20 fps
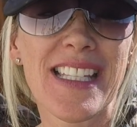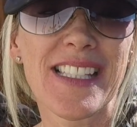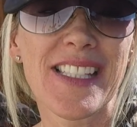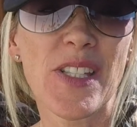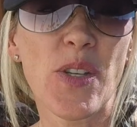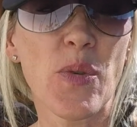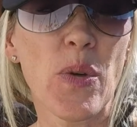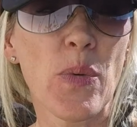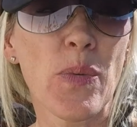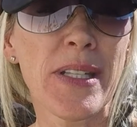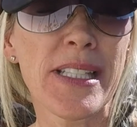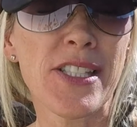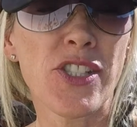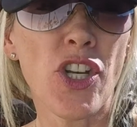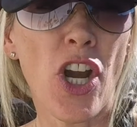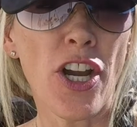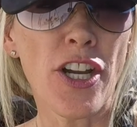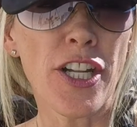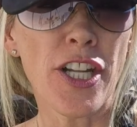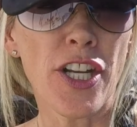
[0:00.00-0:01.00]
So when we
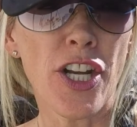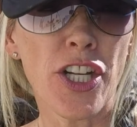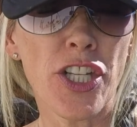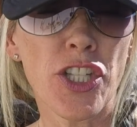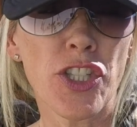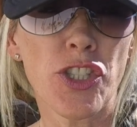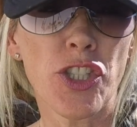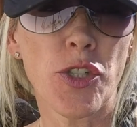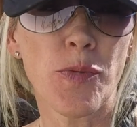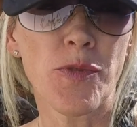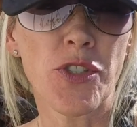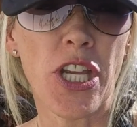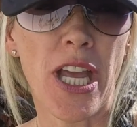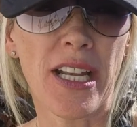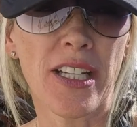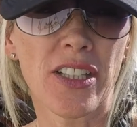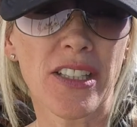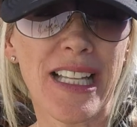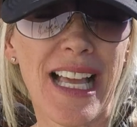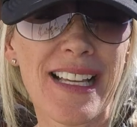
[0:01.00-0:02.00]
started our YouTube
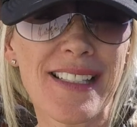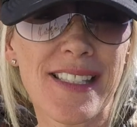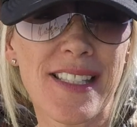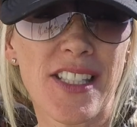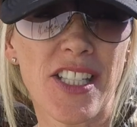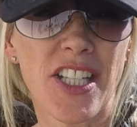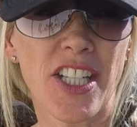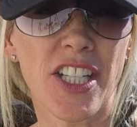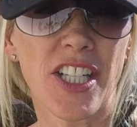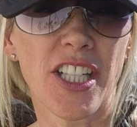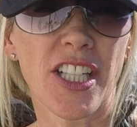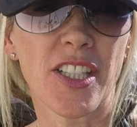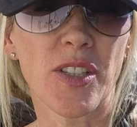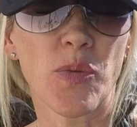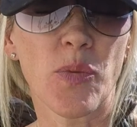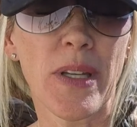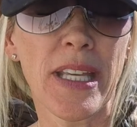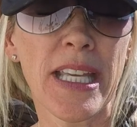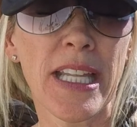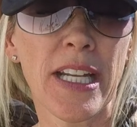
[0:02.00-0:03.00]
channel last
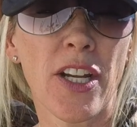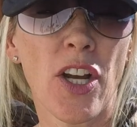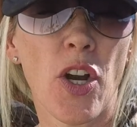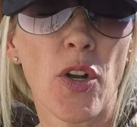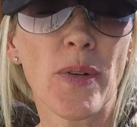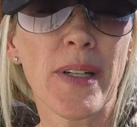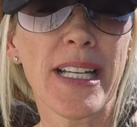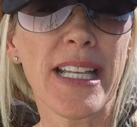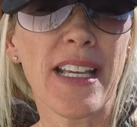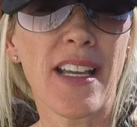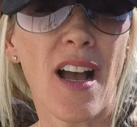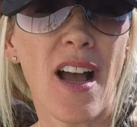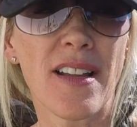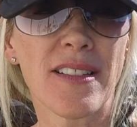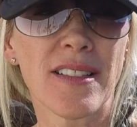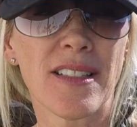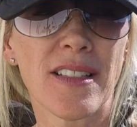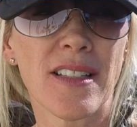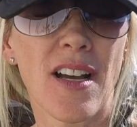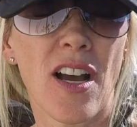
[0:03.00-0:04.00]
year, we had already
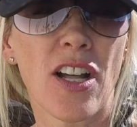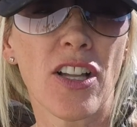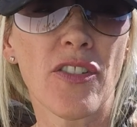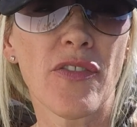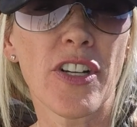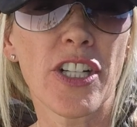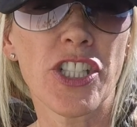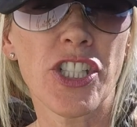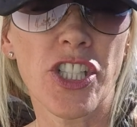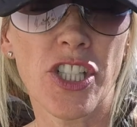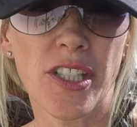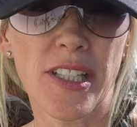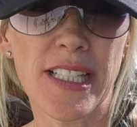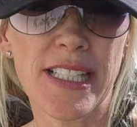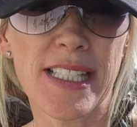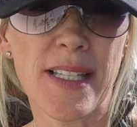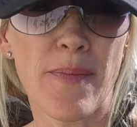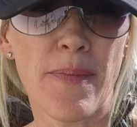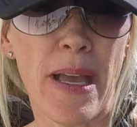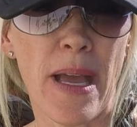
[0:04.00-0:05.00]
gotten all of our
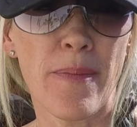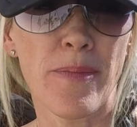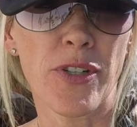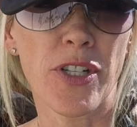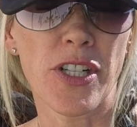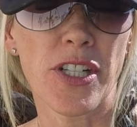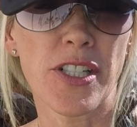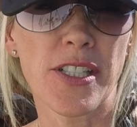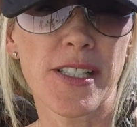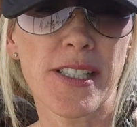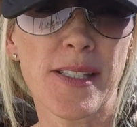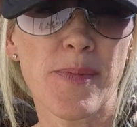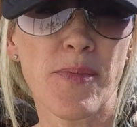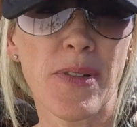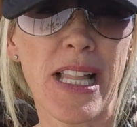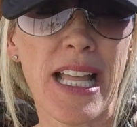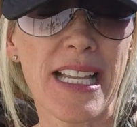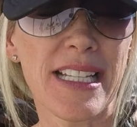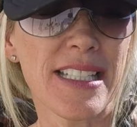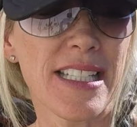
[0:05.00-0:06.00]
chilies and peppers
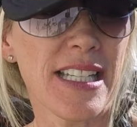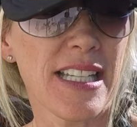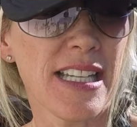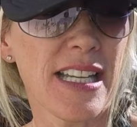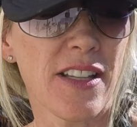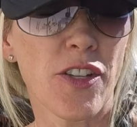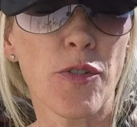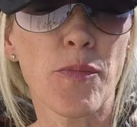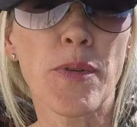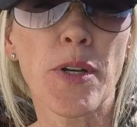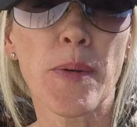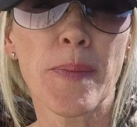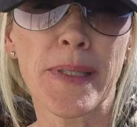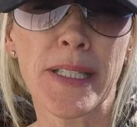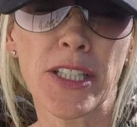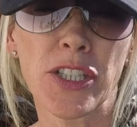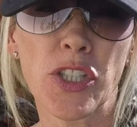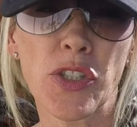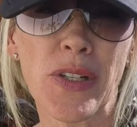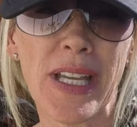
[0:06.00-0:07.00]
planted in their
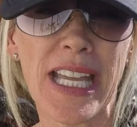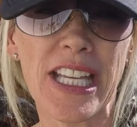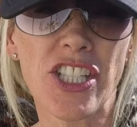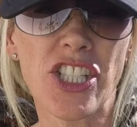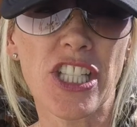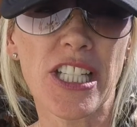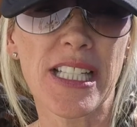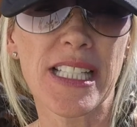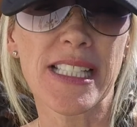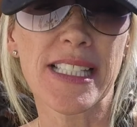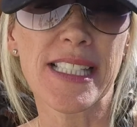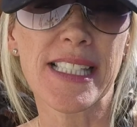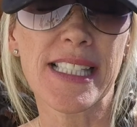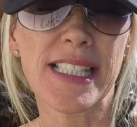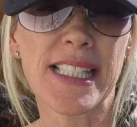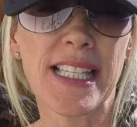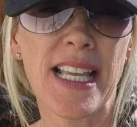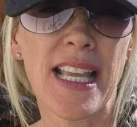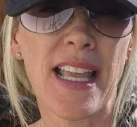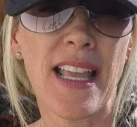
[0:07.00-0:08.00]
permanent
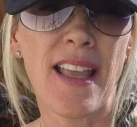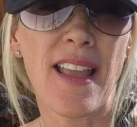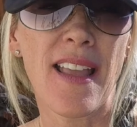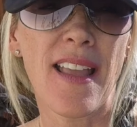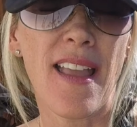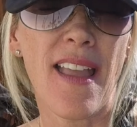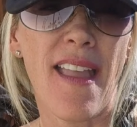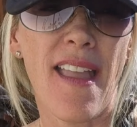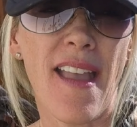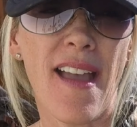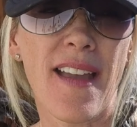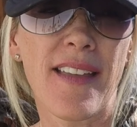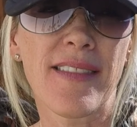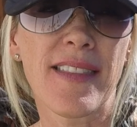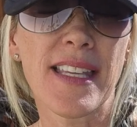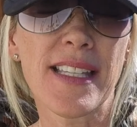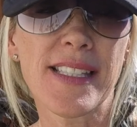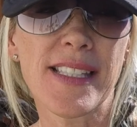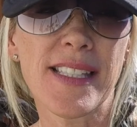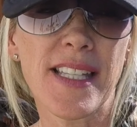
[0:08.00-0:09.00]
locations,
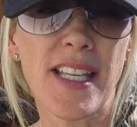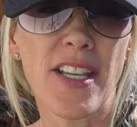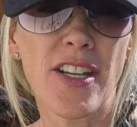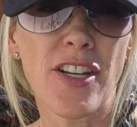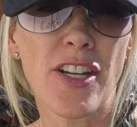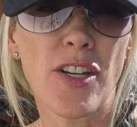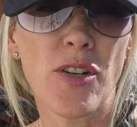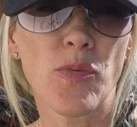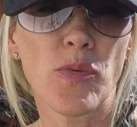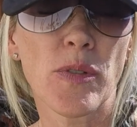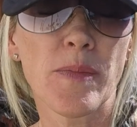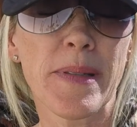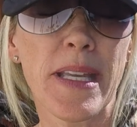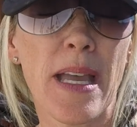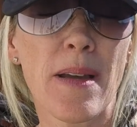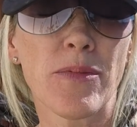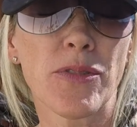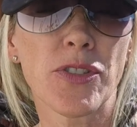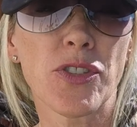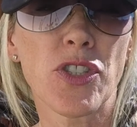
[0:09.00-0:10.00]
and this year we'll
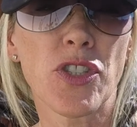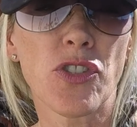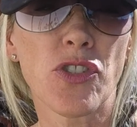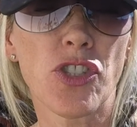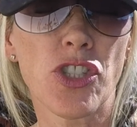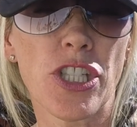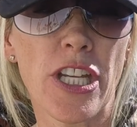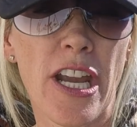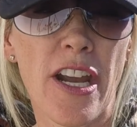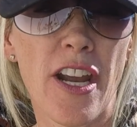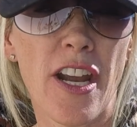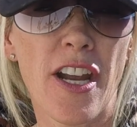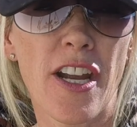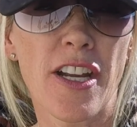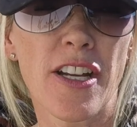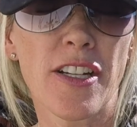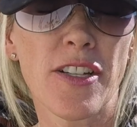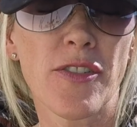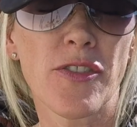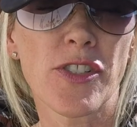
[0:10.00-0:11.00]
be able to
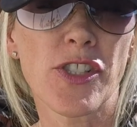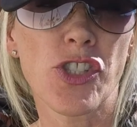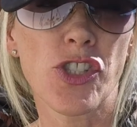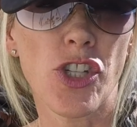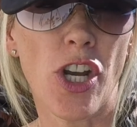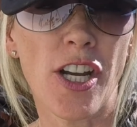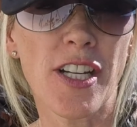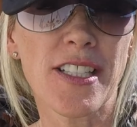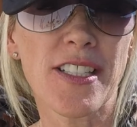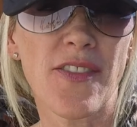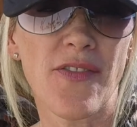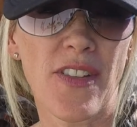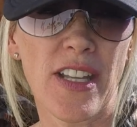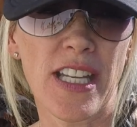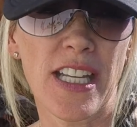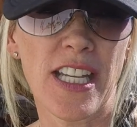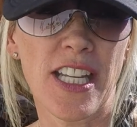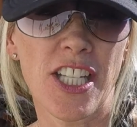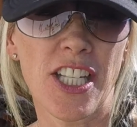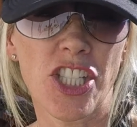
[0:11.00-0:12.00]
share start to
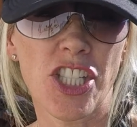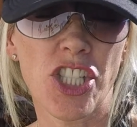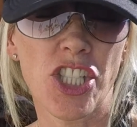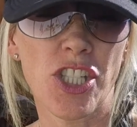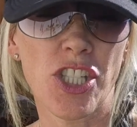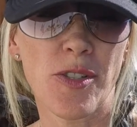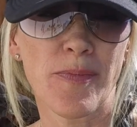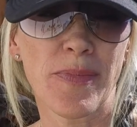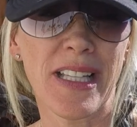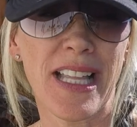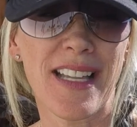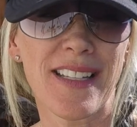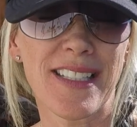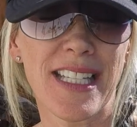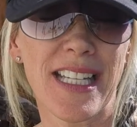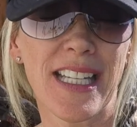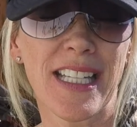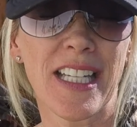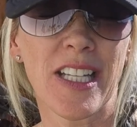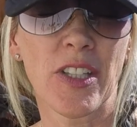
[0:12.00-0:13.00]
finish
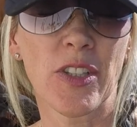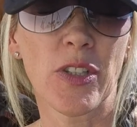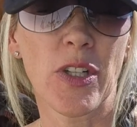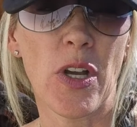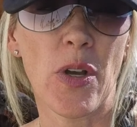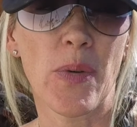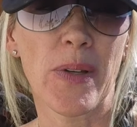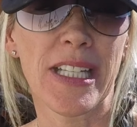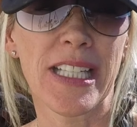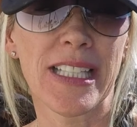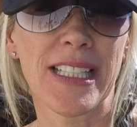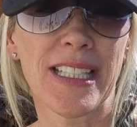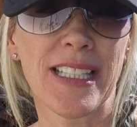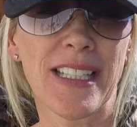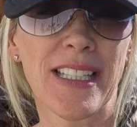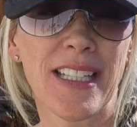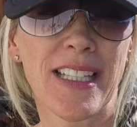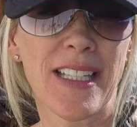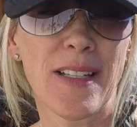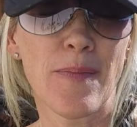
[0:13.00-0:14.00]
planting and growing
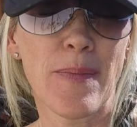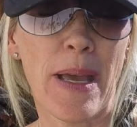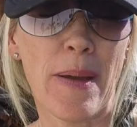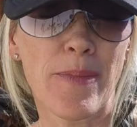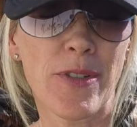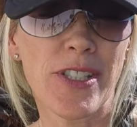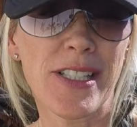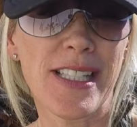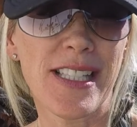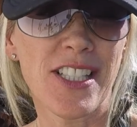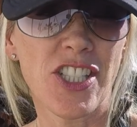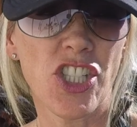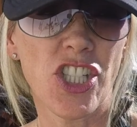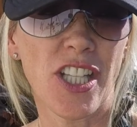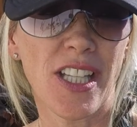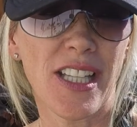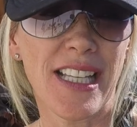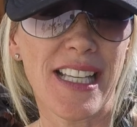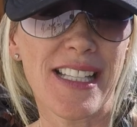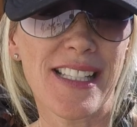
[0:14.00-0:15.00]
peppers and
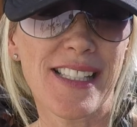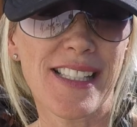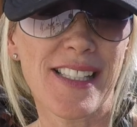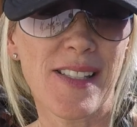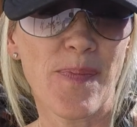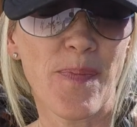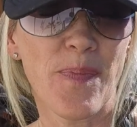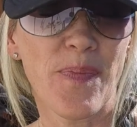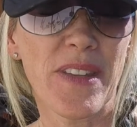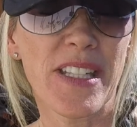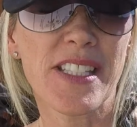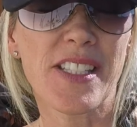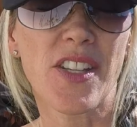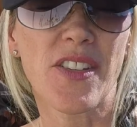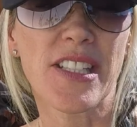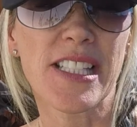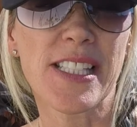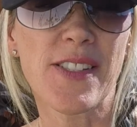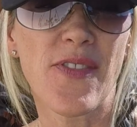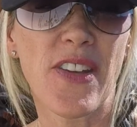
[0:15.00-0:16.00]
chilies. So
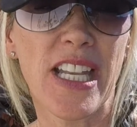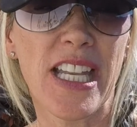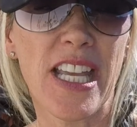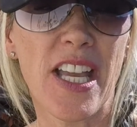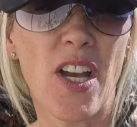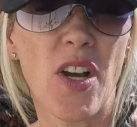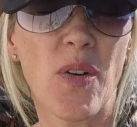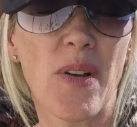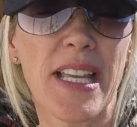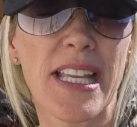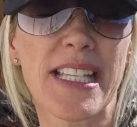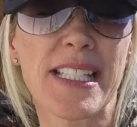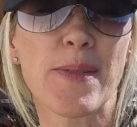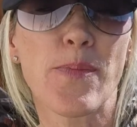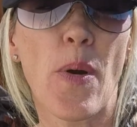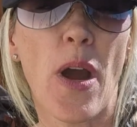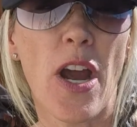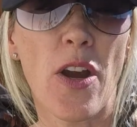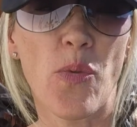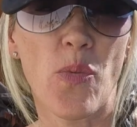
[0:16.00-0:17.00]
this video is
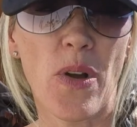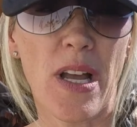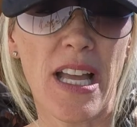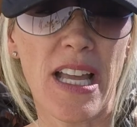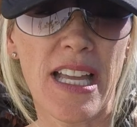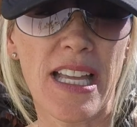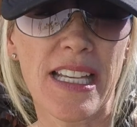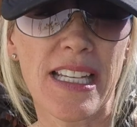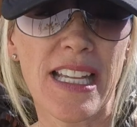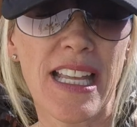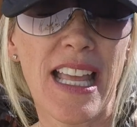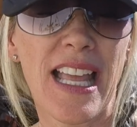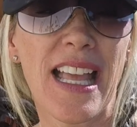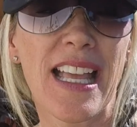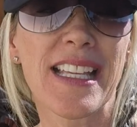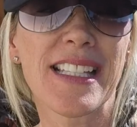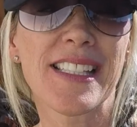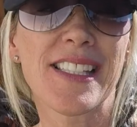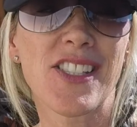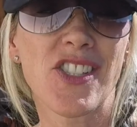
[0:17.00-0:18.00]
part 1,
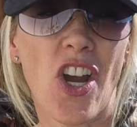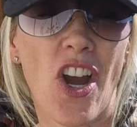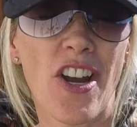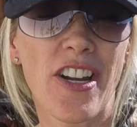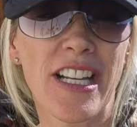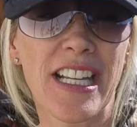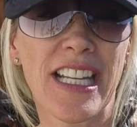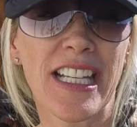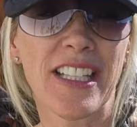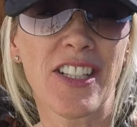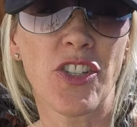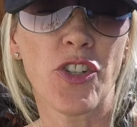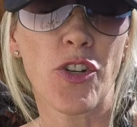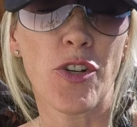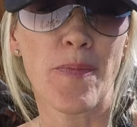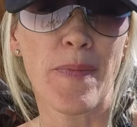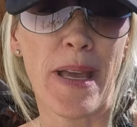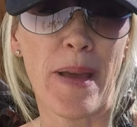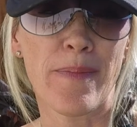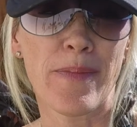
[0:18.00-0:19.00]
starting
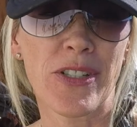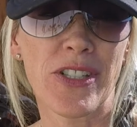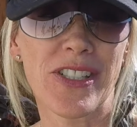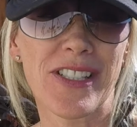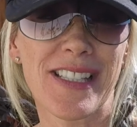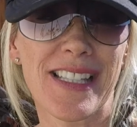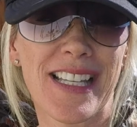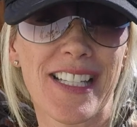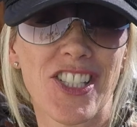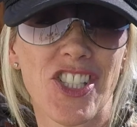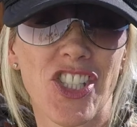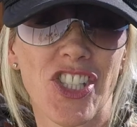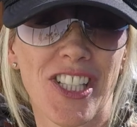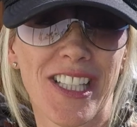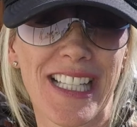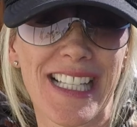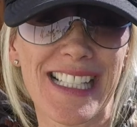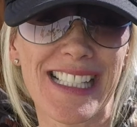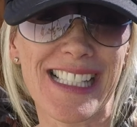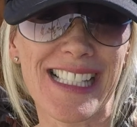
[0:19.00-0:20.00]
your peppers and
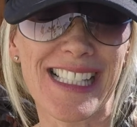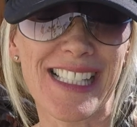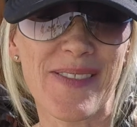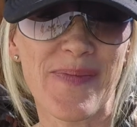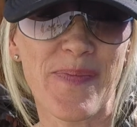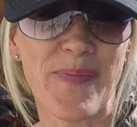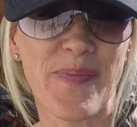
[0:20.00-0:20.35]
chilies.